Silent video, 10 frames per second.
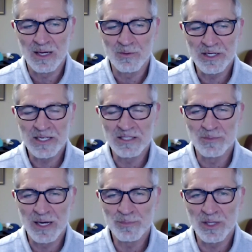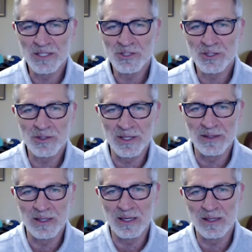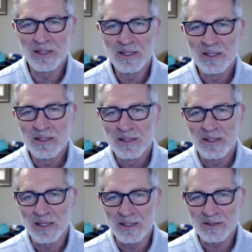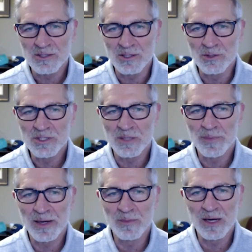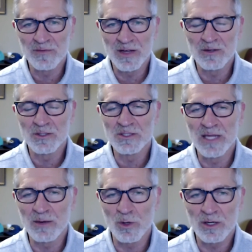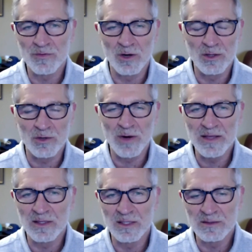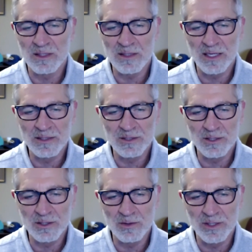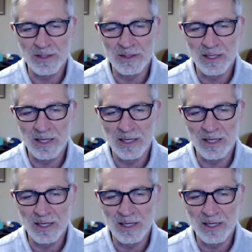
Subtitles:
Ricky, it's my pleasure. And salute to Paramount Veterans Network for all the great things that they do. And